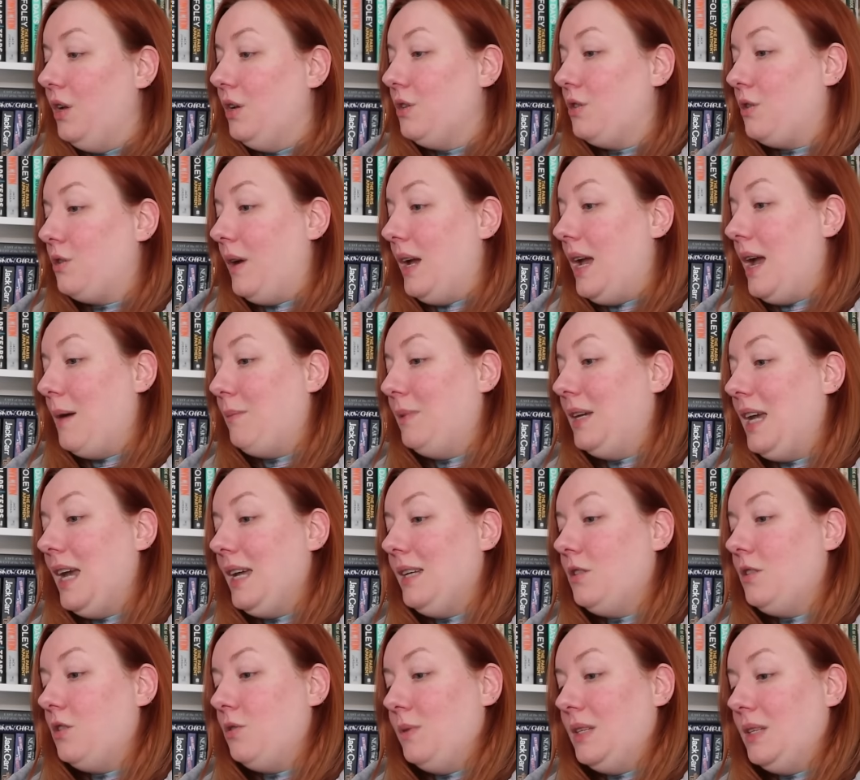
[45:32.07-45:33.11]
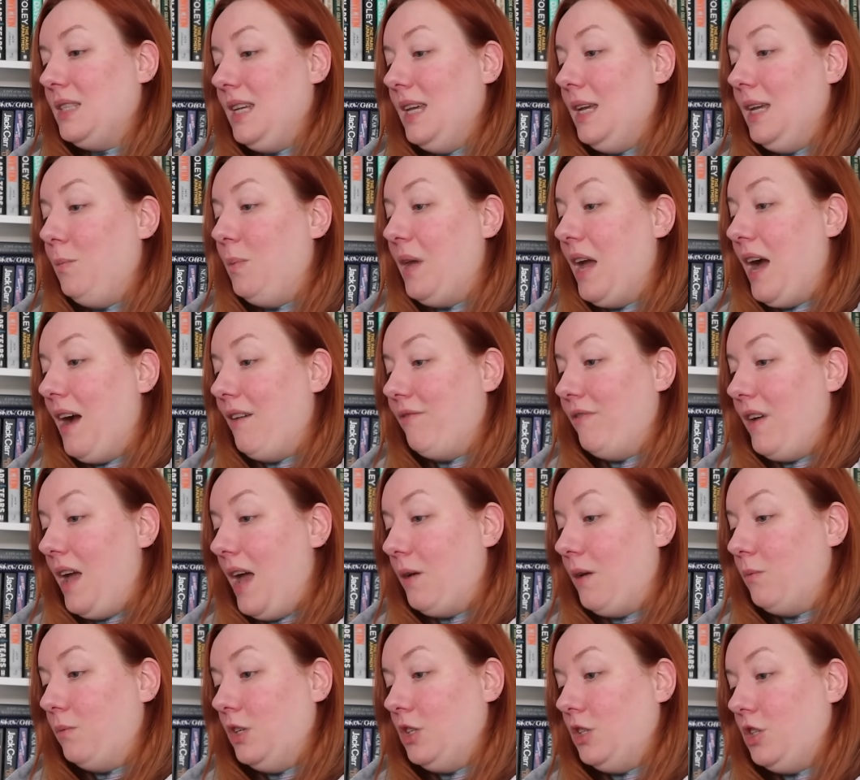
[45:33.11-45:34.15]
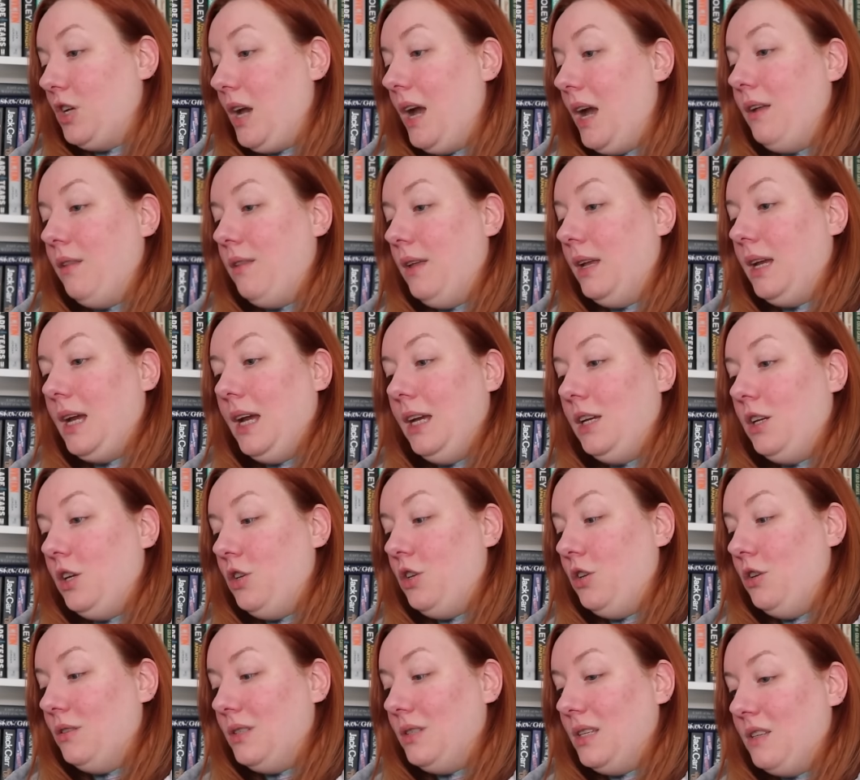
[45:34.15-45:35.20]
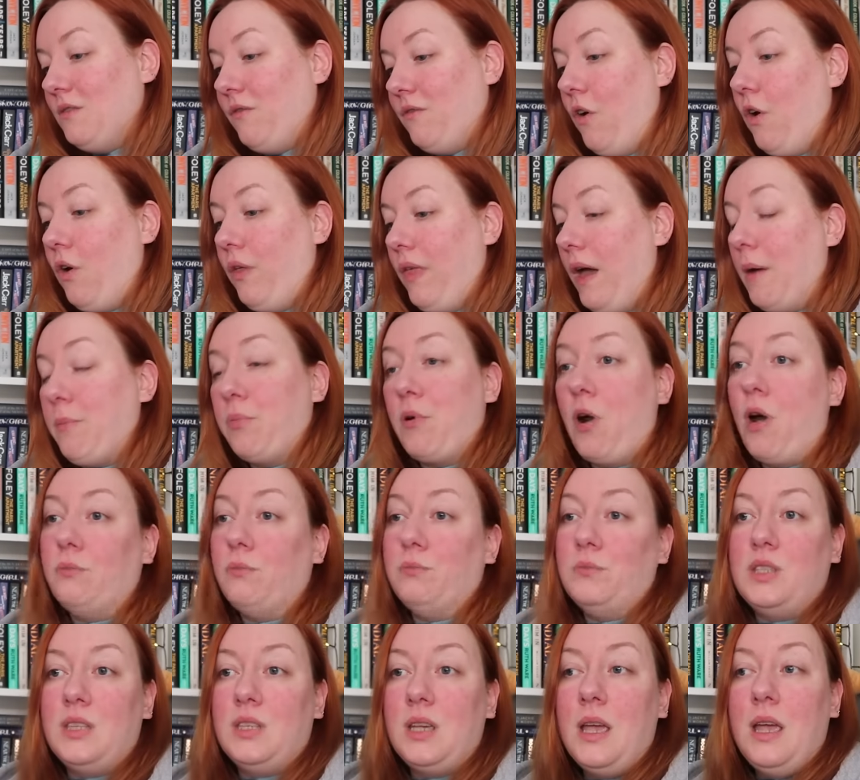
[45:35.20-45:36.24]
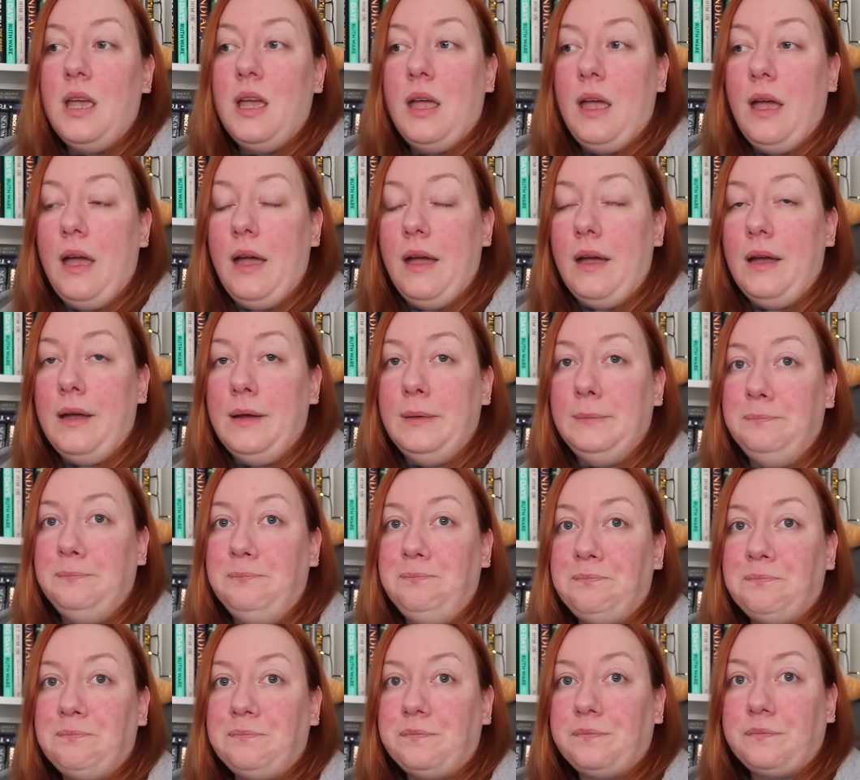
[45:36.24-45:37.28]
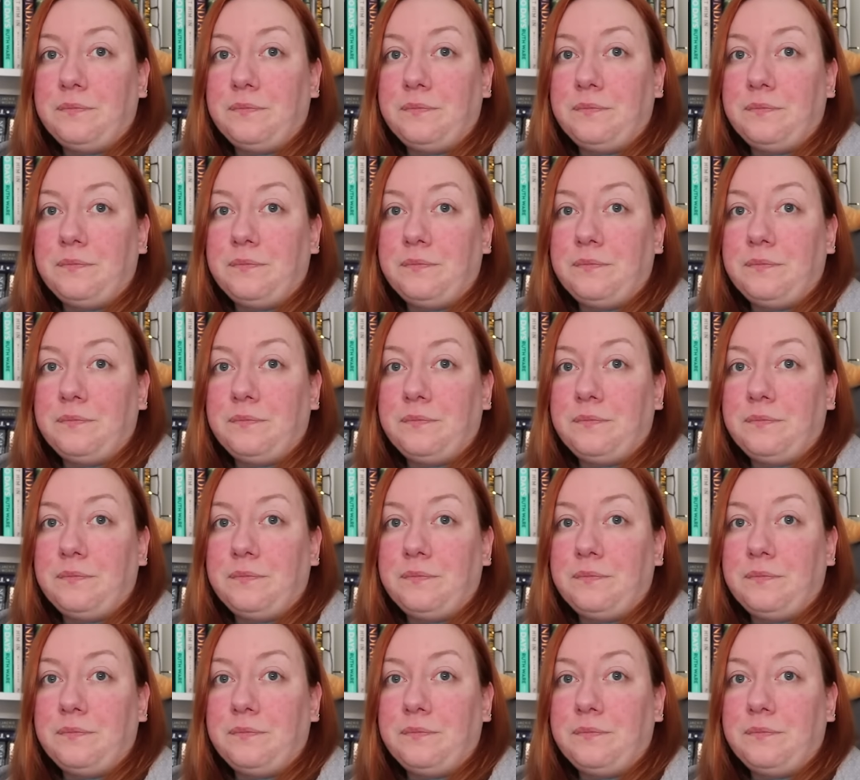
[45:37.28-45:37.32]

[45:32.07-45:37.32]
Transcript: so I am getting to a TBR vet which I think I can use this for that prompt um,